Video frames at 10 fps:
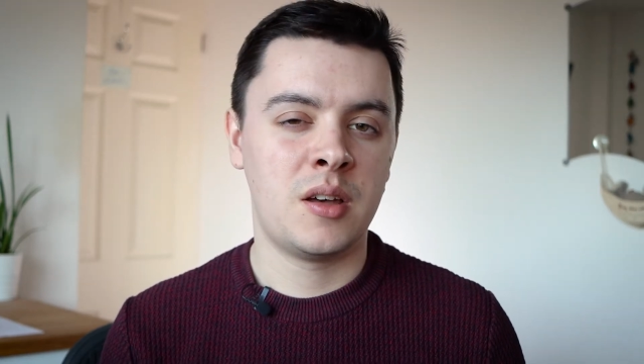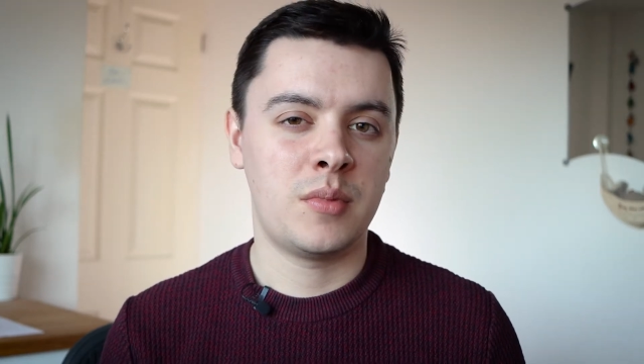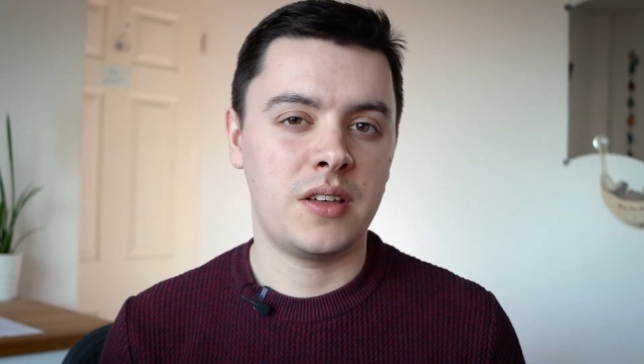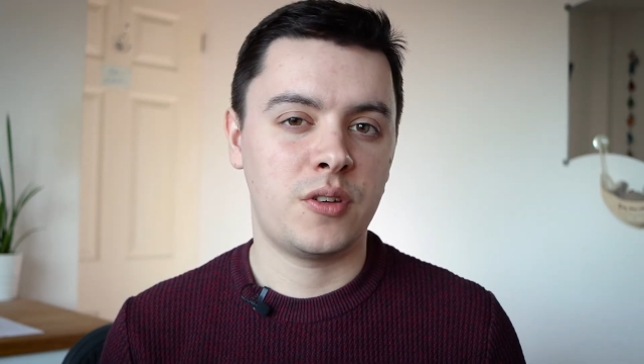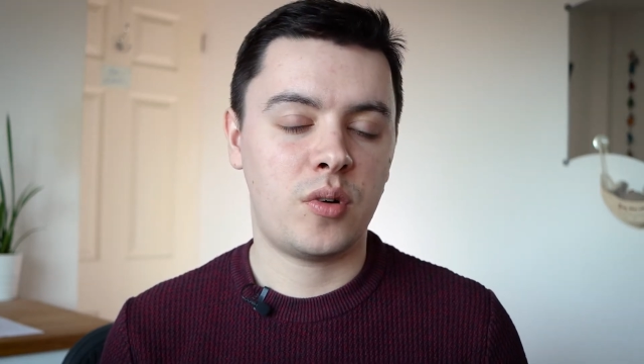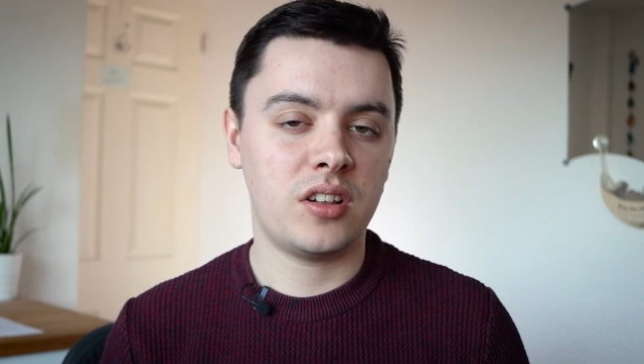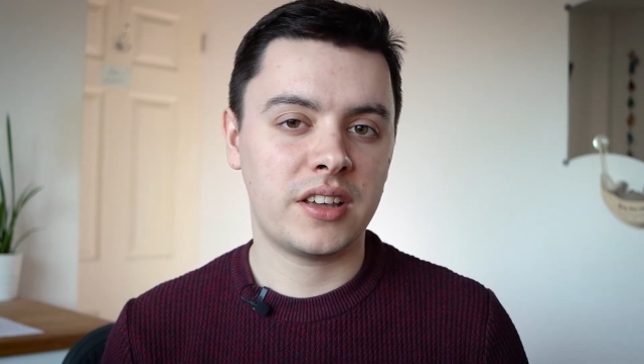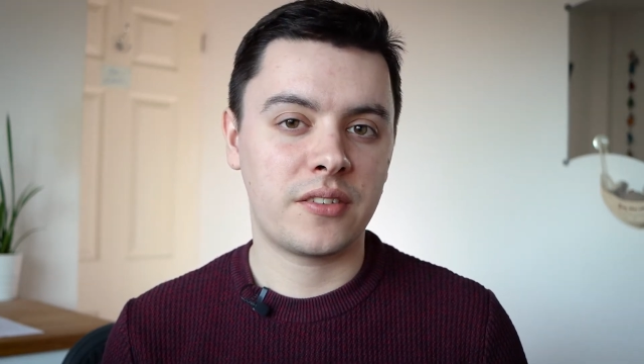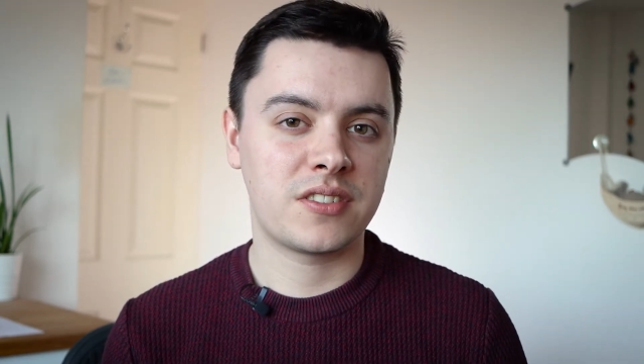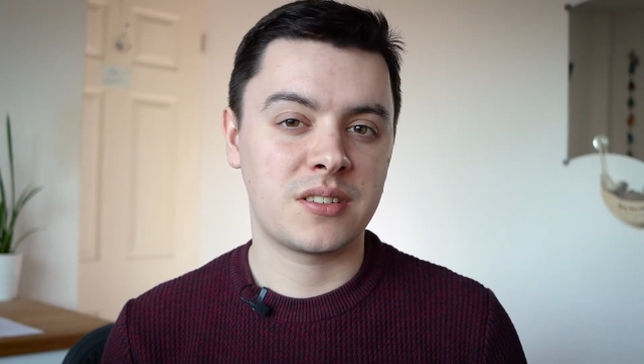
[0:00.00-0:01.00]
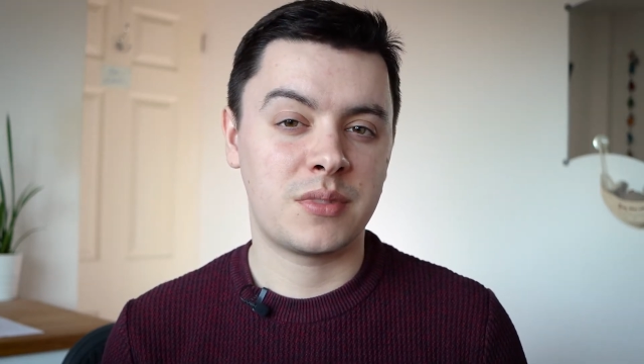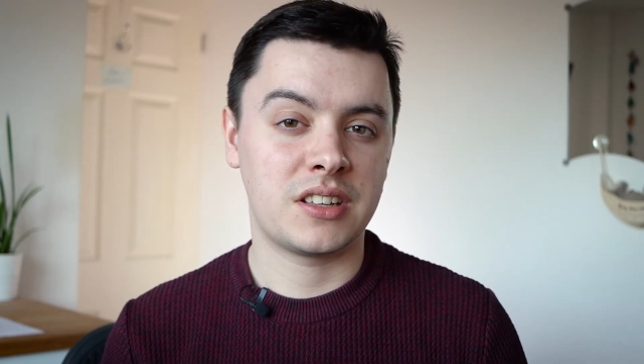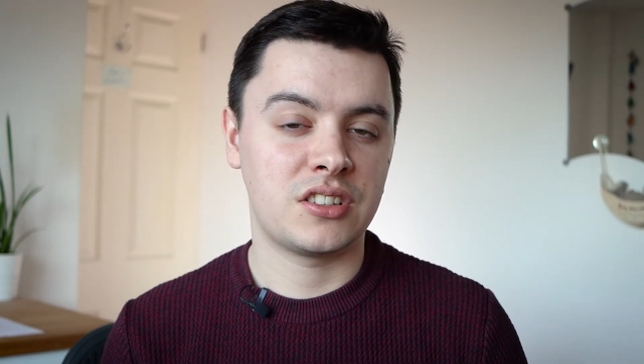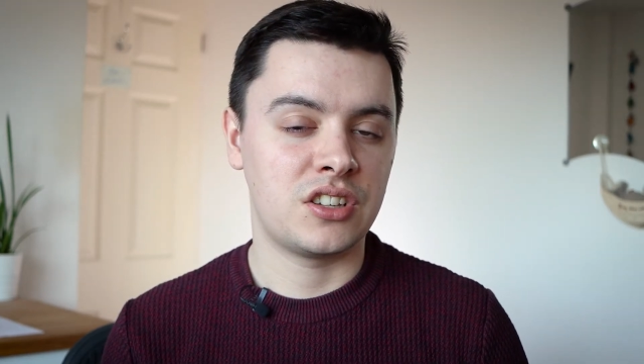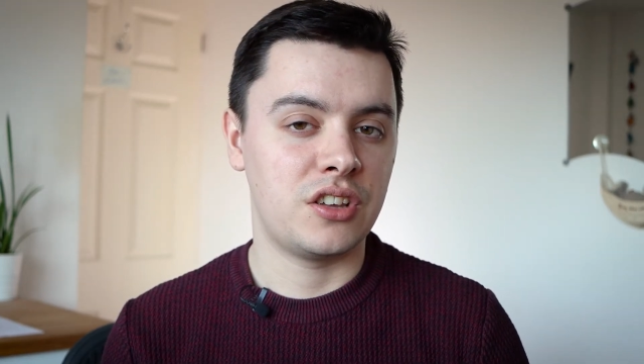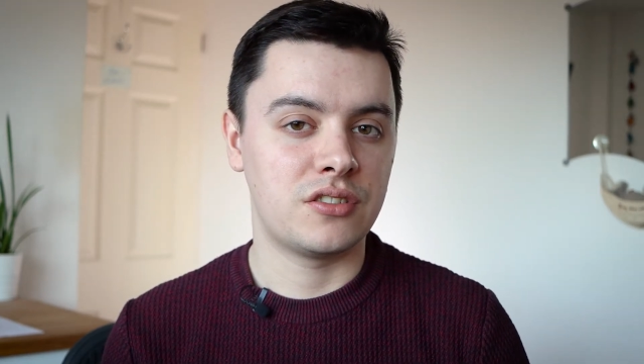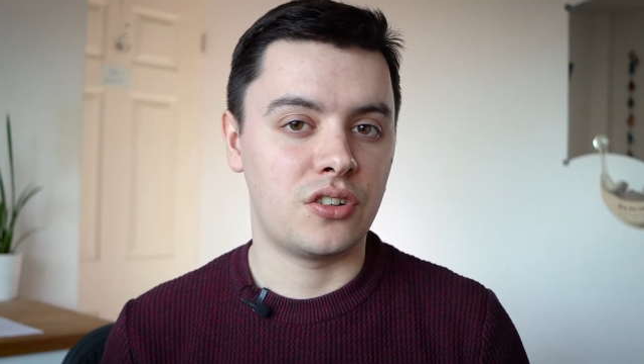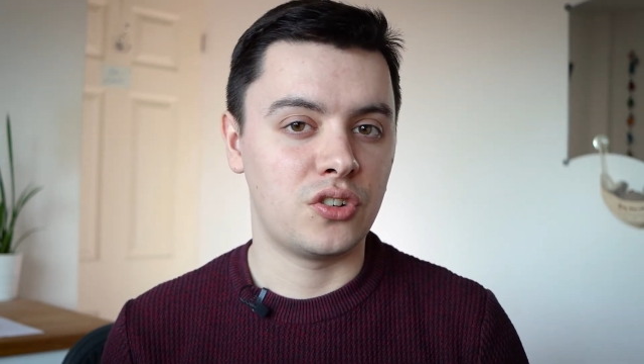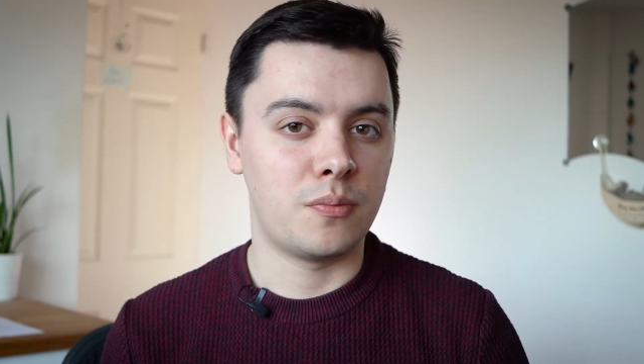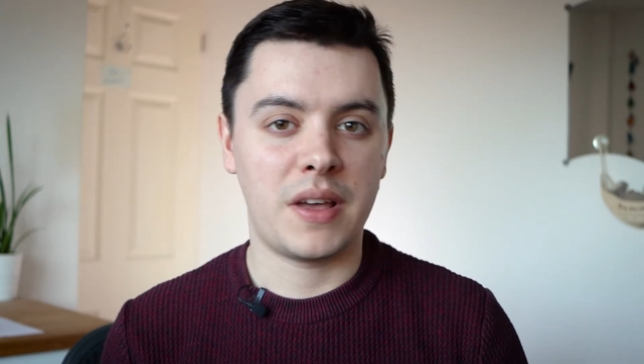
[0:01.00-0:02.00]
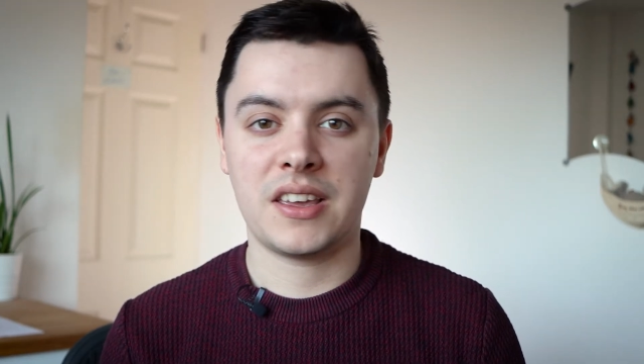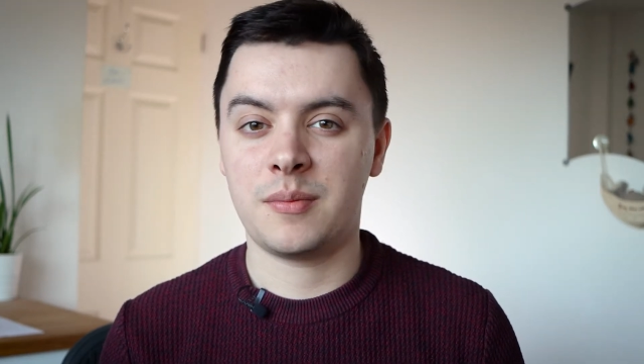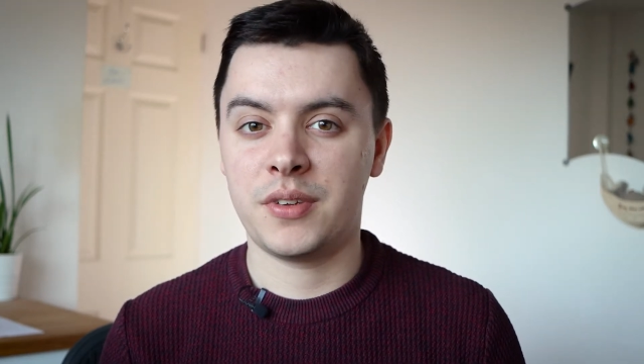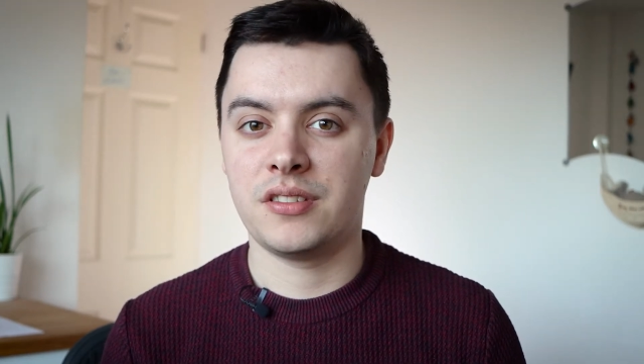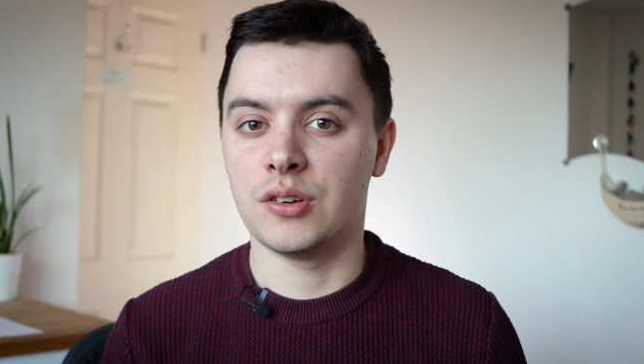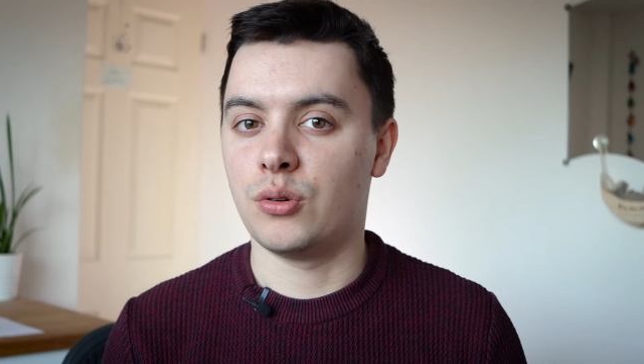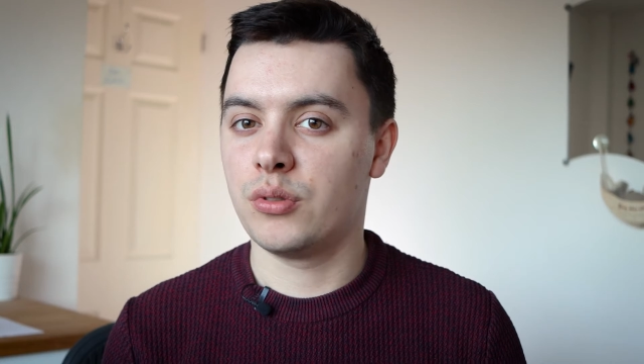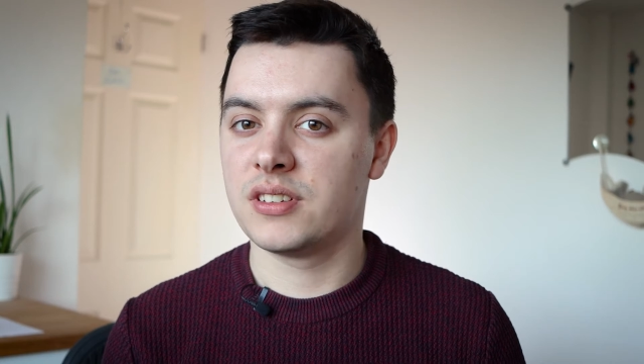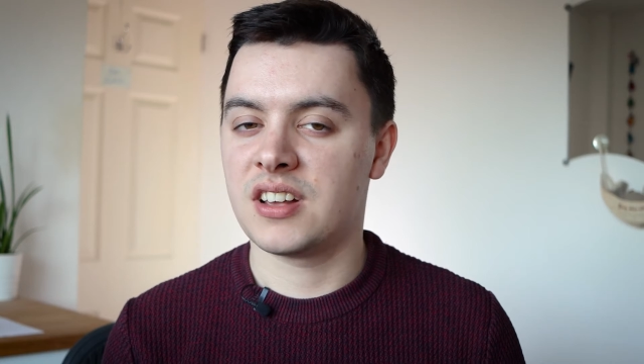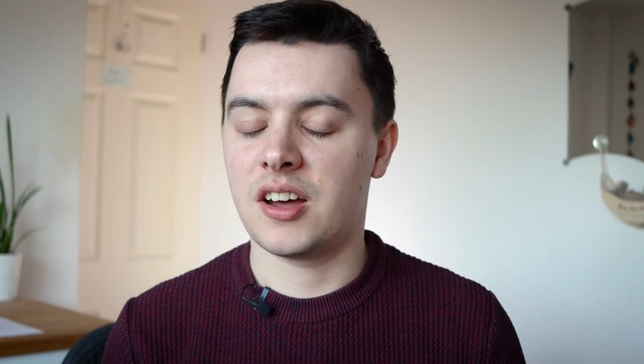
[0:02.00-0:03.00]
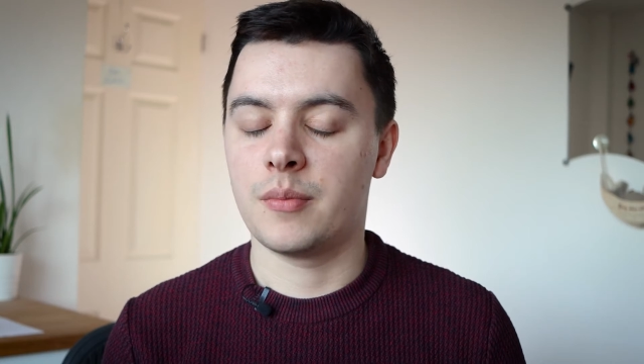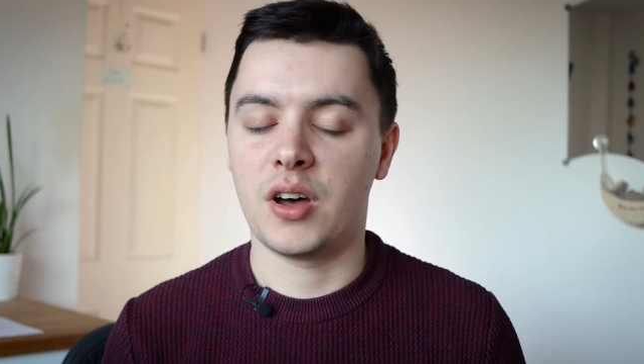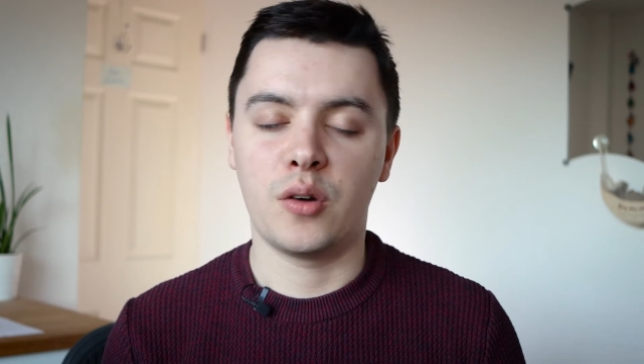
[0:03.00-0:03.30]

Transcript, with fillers: But if you are looking for something to use on your main computer all the time,